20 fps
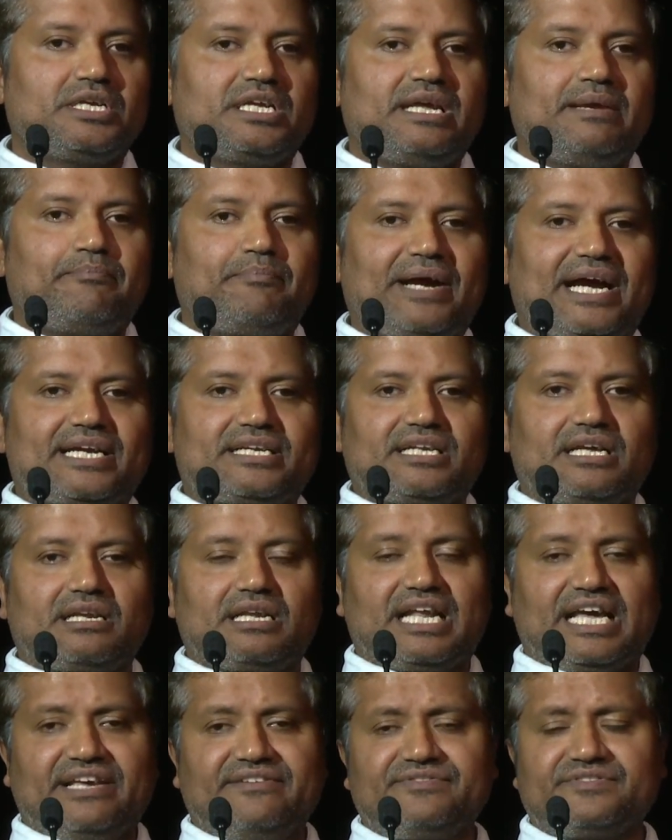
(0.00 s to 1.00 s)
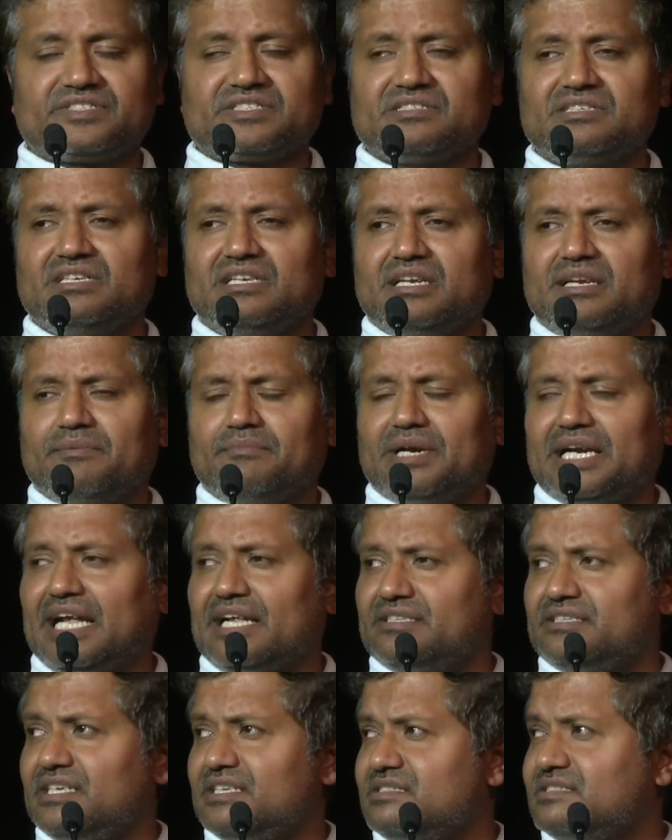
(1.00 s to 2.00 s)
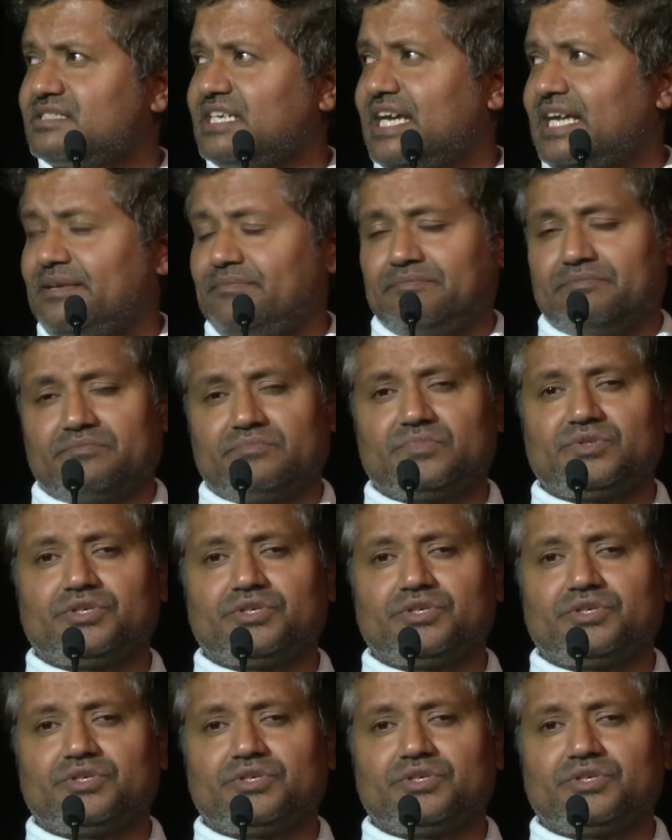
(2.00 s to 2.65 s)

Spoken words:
impact our lives. But at this time,